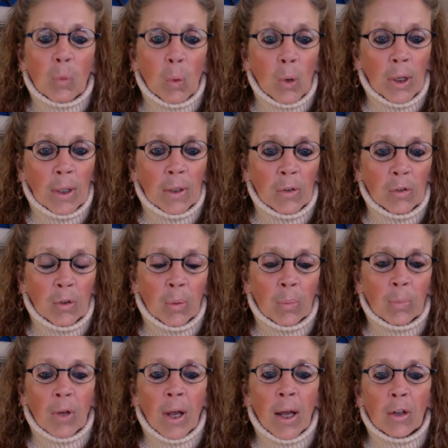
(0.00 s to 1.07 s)

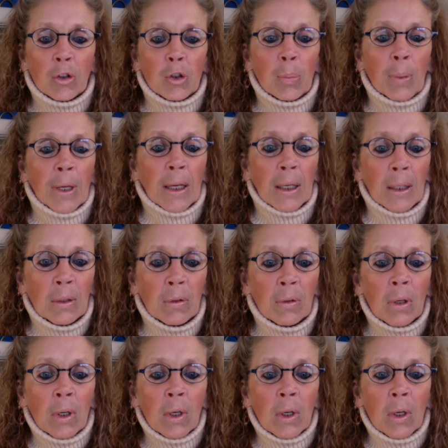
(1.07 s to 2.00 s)
organisms as you begin